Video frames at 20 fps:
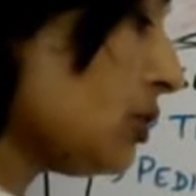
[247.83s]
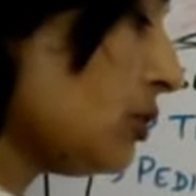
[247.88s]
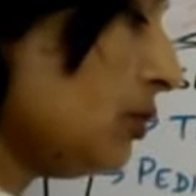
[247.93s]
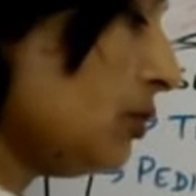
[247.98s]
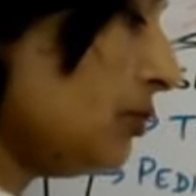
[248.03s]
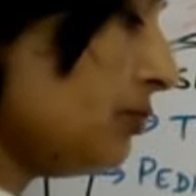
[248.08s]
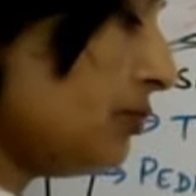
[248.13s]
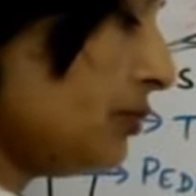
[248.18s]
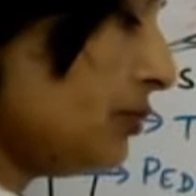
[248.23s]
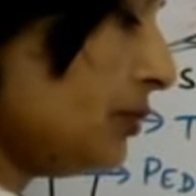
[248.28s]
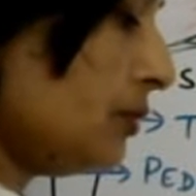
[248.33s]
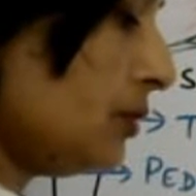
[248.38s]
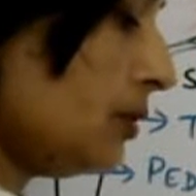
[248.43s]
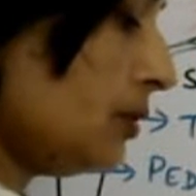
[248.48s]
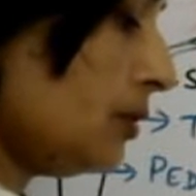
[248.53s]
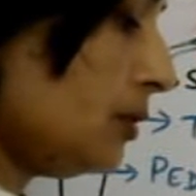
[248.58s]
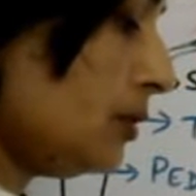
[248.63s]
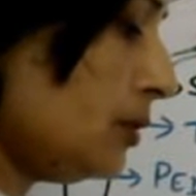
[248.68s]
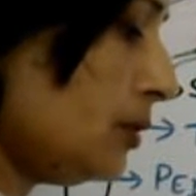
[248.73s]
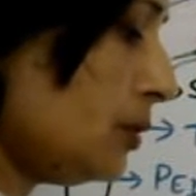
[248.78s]

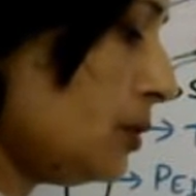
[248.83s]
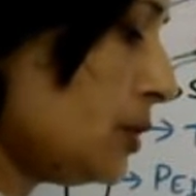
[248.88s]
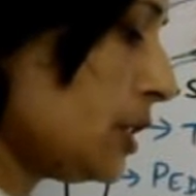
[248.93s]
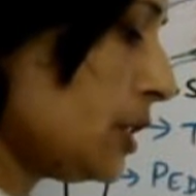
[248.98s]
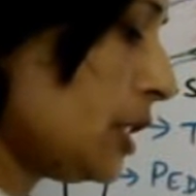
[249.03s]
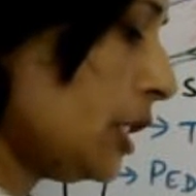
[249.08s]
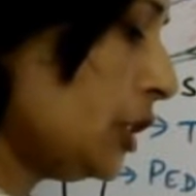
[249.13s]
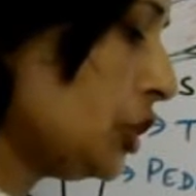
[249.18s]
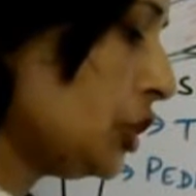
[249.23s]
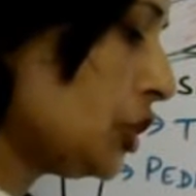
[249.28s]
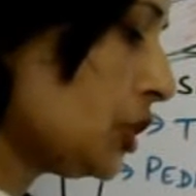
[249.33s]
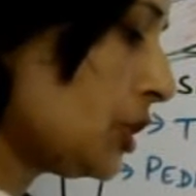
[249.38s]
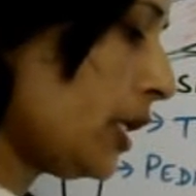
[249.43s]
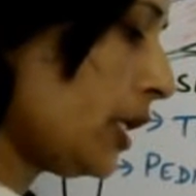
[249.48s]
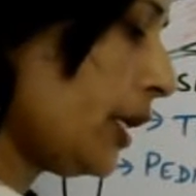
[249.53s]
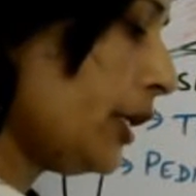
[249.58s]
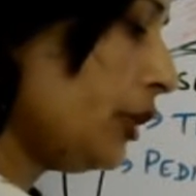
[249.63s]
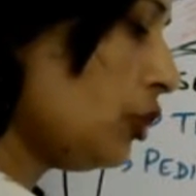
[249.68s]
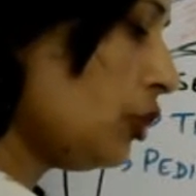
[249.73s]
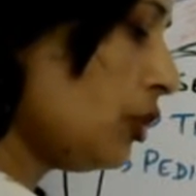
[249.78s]
of such
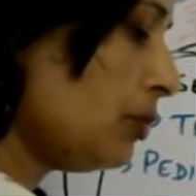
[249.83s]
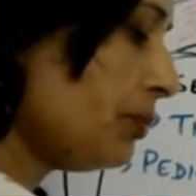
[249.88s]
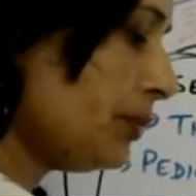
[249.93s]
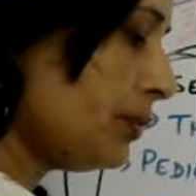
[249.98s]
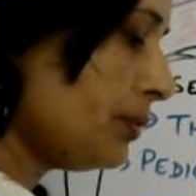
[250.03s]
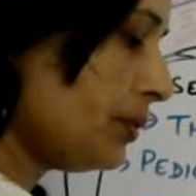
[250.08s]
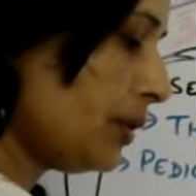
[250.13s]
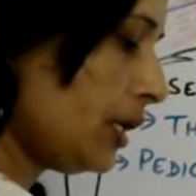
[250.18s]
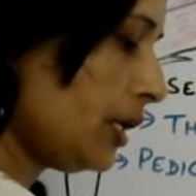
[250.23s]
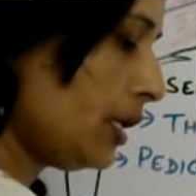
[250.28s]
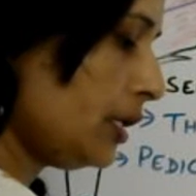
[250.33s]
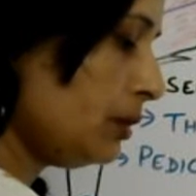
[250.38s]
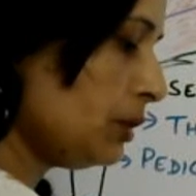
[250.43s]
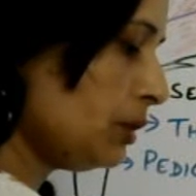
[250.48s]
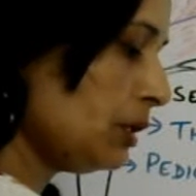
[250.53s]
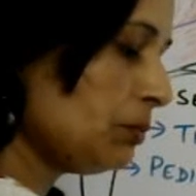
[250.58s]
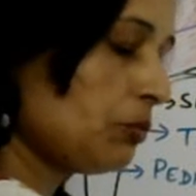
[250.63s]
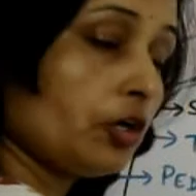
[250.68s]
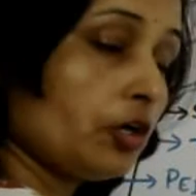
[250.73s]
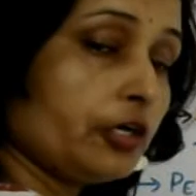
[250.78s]
kind of
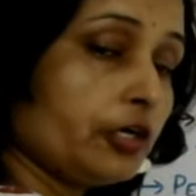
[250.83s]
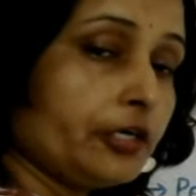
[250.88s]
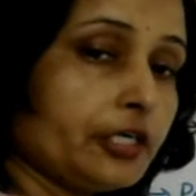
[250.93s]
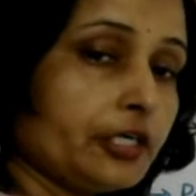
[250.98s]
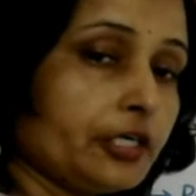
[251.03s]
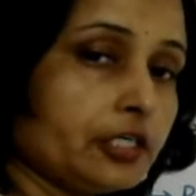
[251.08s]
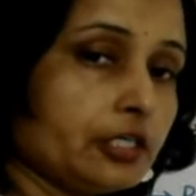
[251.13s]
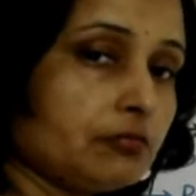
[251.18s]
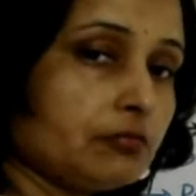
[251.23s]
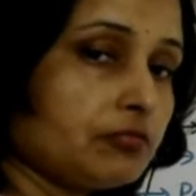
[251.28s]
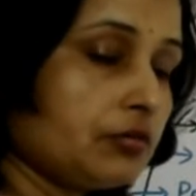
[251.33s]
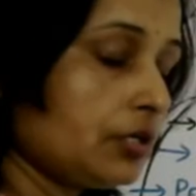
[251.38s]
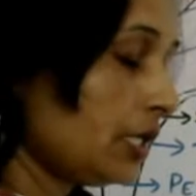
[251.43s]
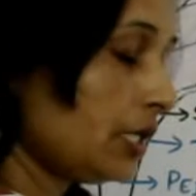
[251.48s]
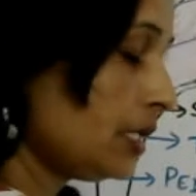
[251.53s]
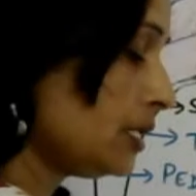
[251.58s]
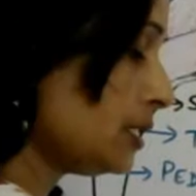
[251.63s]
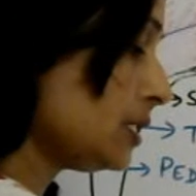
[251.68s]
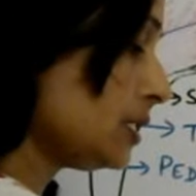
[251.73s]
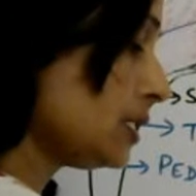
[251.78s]
animal pollinated
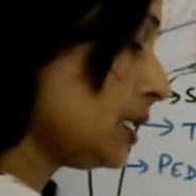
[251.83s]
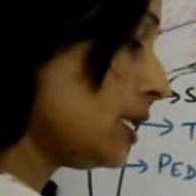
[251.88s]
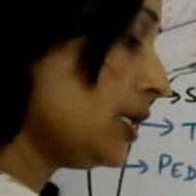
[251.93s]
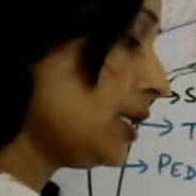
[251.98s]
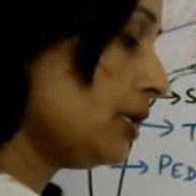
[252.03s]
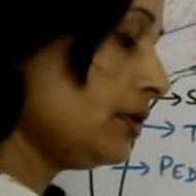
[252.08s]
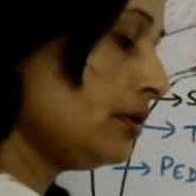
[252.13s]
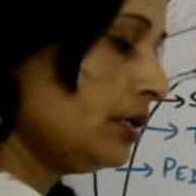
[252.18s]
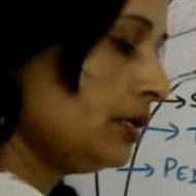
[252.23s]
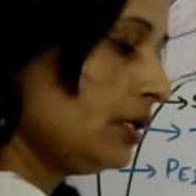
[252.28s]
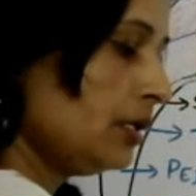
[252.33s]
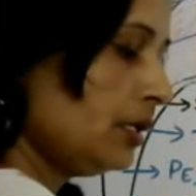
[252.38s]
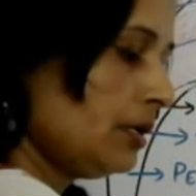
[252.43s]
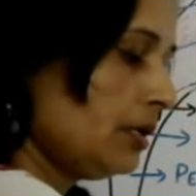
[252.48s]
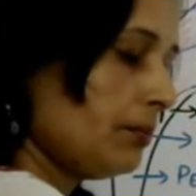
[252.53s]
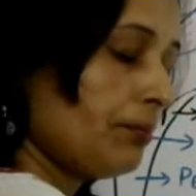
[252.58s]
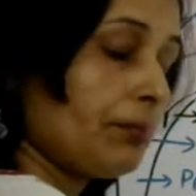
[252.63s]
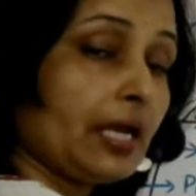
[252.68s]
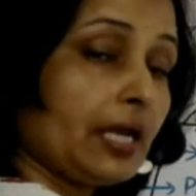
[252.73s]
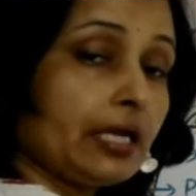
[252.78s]
flowers are
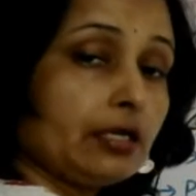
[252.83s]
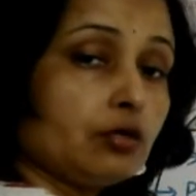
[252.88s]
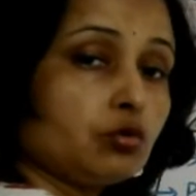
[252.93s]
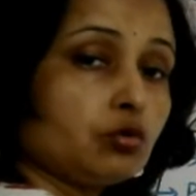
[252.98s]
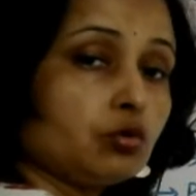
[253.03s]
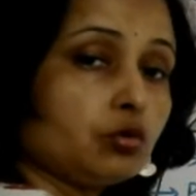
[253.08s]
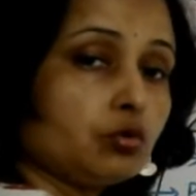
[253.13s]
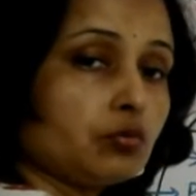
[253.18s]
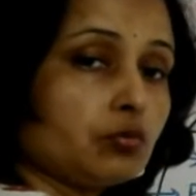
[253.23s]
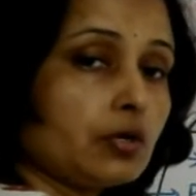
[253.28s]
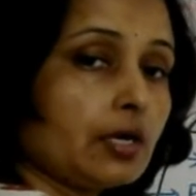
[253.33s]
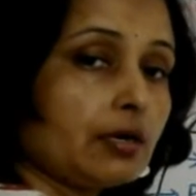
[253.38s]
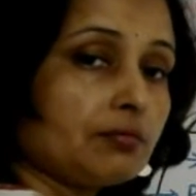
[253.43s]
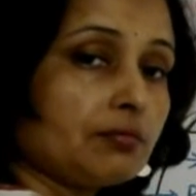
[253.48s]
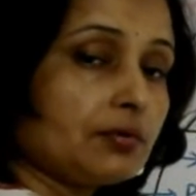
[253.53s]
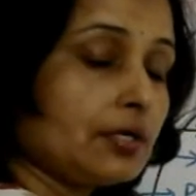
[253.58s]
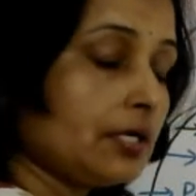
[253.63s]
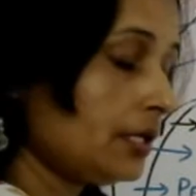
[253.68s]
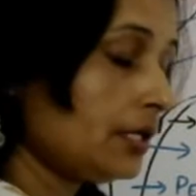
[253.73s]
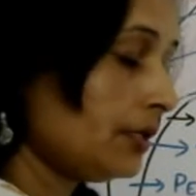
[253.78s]
mango,
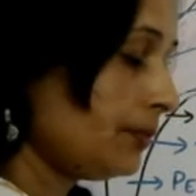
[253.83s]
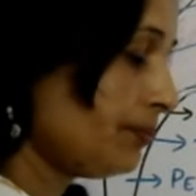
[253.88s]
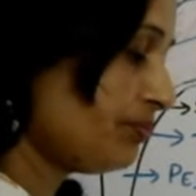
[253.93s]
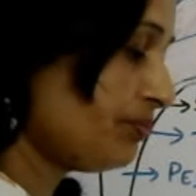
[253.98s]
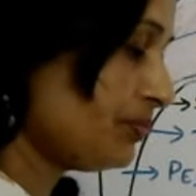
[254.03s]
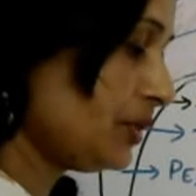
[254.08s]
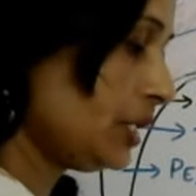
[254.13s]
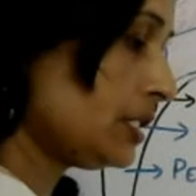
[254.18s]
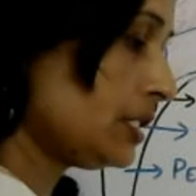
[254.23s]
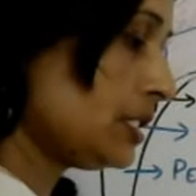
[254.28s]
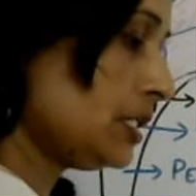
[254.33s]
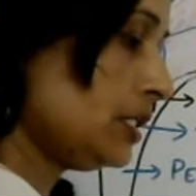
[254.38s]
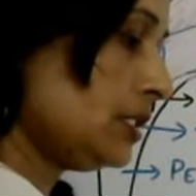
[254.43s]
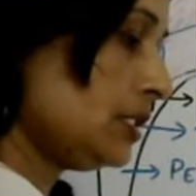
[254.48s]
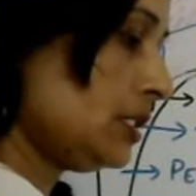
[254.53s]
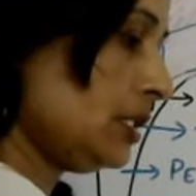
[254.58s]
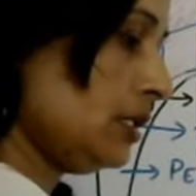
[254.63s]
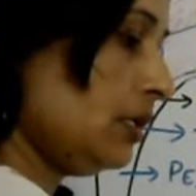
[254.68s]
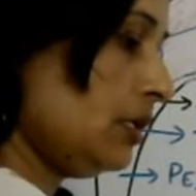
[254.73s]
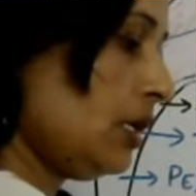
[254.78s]
guava, etc.
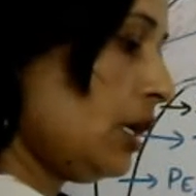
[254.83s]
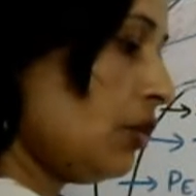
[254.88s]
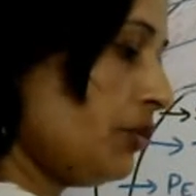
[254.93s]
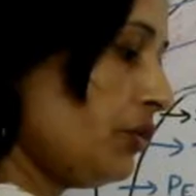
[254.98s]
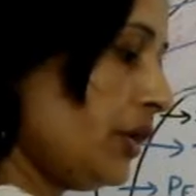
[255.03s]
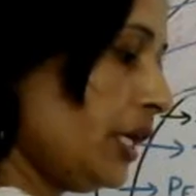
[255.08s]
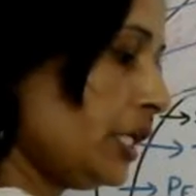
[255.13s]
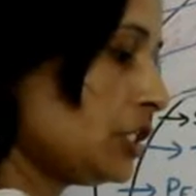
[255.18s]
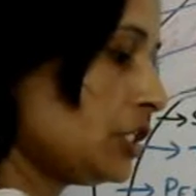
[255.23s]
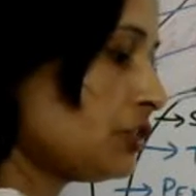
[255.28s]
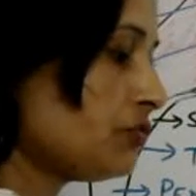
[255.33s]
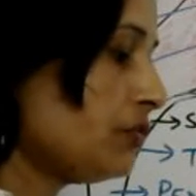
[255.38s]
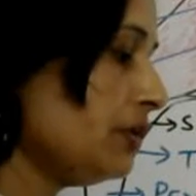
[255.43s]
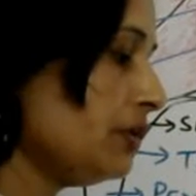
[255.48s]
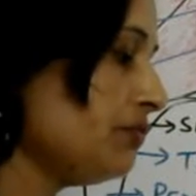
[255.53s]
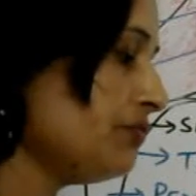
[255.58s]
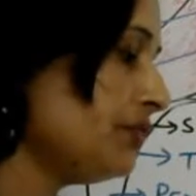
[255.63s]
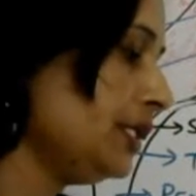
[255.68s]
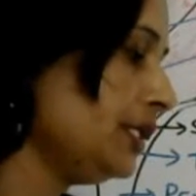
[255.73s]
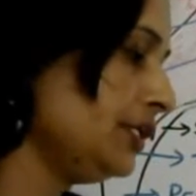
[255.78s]
Now next
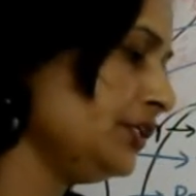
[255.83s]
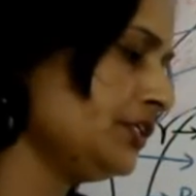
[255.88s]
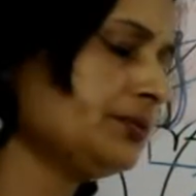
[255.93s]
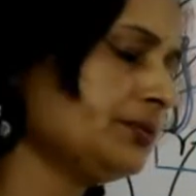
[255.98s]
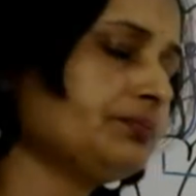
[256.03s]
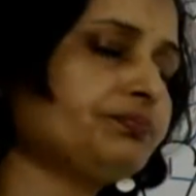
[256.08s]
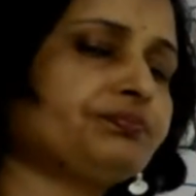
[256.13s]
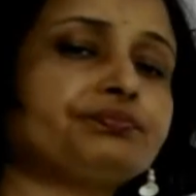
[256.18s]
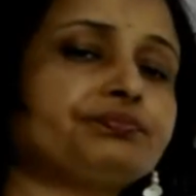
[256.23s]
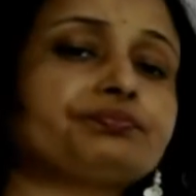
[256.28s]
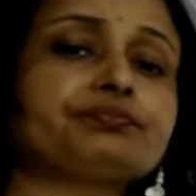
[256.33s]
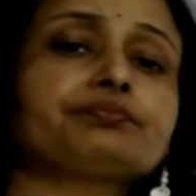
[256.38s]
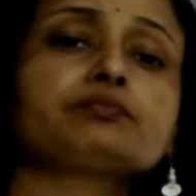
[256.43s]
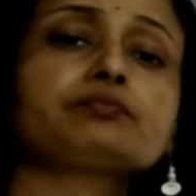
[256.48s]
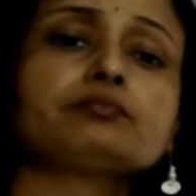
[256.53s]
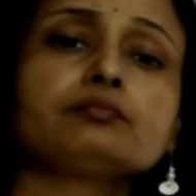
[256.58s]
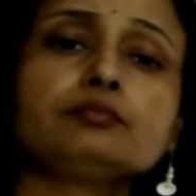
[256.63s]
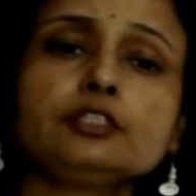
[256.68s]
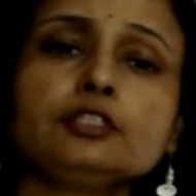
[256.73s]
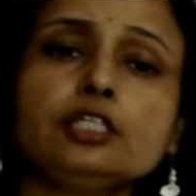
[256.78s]
one, wind.
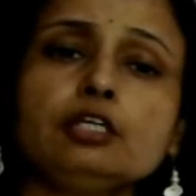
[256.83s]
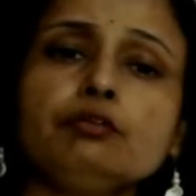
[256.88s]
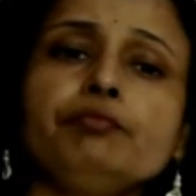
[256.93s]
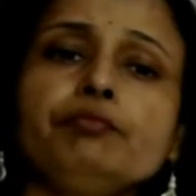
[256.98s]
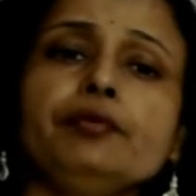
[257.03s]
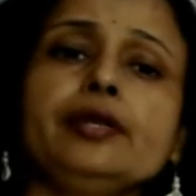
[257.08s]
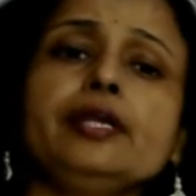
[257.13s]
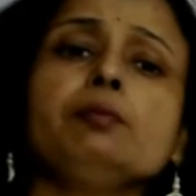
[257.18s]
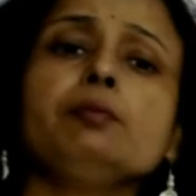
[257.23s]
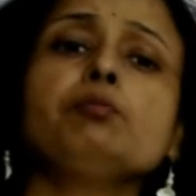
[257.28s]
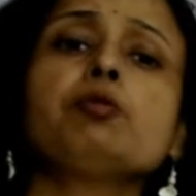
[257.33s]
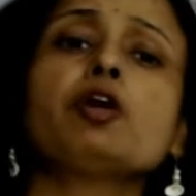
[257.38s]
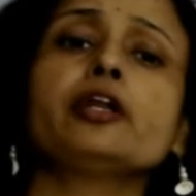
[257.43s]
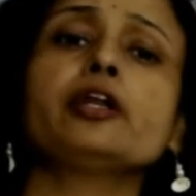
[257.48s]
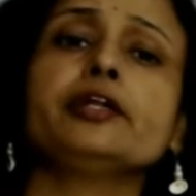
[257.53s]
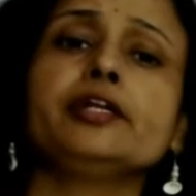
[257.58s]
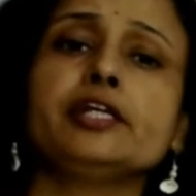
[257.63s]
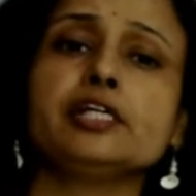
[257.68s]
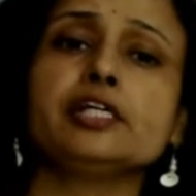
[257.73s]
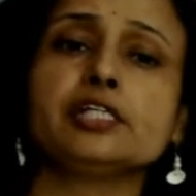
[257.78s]
Wind
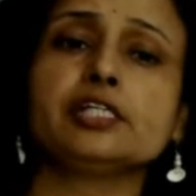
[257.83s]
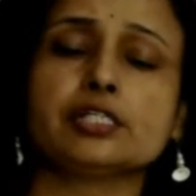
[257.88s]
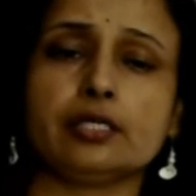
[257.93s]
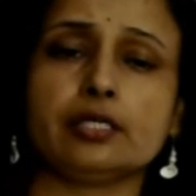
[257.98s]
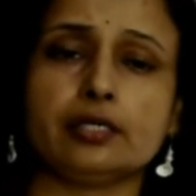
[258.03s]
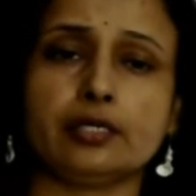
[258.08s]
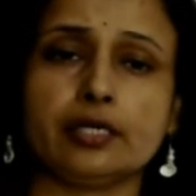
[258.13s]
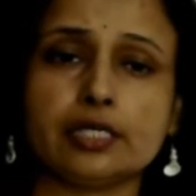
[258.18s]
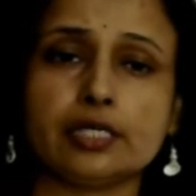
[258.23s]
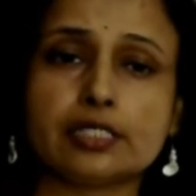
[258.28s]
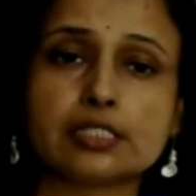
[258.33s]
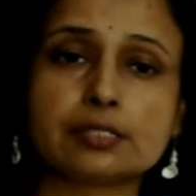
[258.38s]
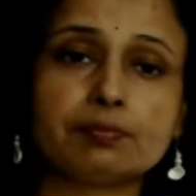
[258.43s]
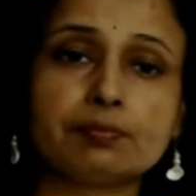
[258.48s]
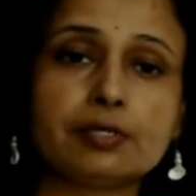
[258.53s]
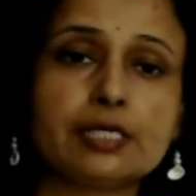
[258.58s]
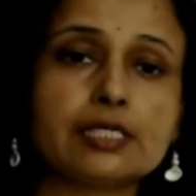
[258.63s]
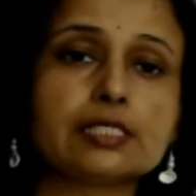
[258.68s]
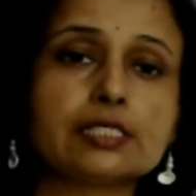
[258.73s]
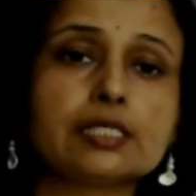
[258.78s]
pollination takes
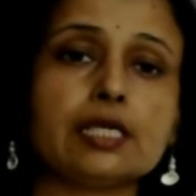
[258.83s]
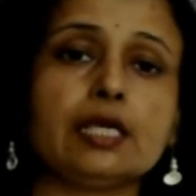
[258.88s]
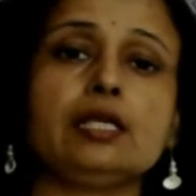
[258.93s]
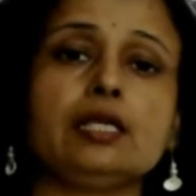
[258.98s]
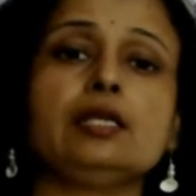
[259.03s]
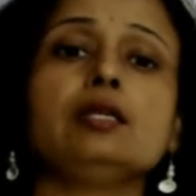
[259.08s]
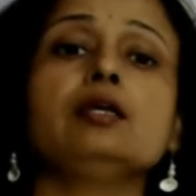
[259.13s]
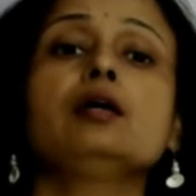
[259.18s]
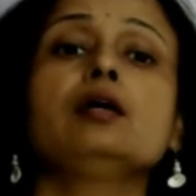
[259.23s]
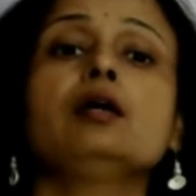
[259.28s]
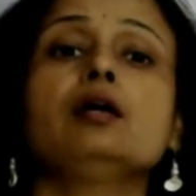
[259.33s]
place in